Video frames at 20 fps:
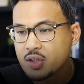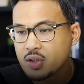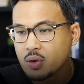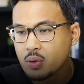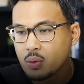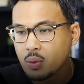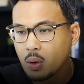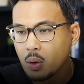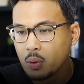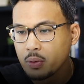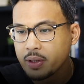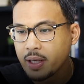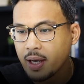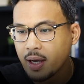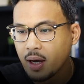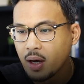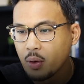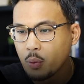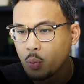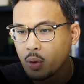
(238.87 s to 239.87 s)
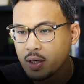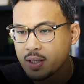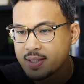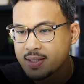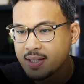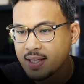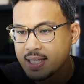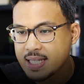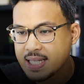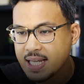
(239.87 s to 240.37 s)
scroll down where it
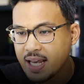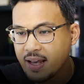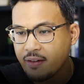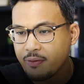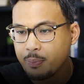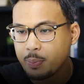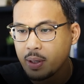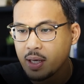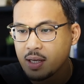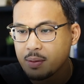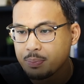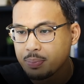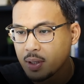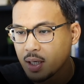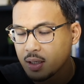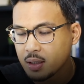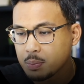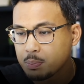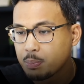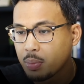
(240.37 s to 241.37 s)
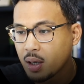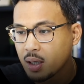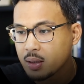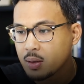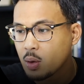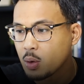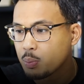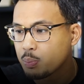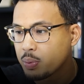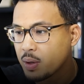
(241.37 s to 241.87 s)
says FBA product
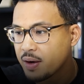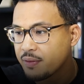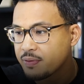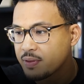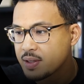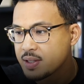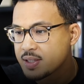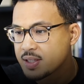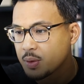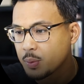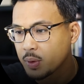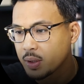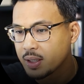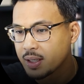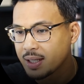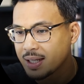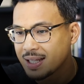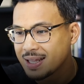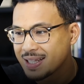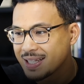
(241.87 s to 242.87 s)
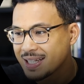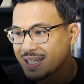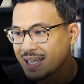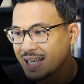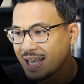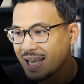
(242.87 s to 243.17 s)
barcode preference, and we're gonna click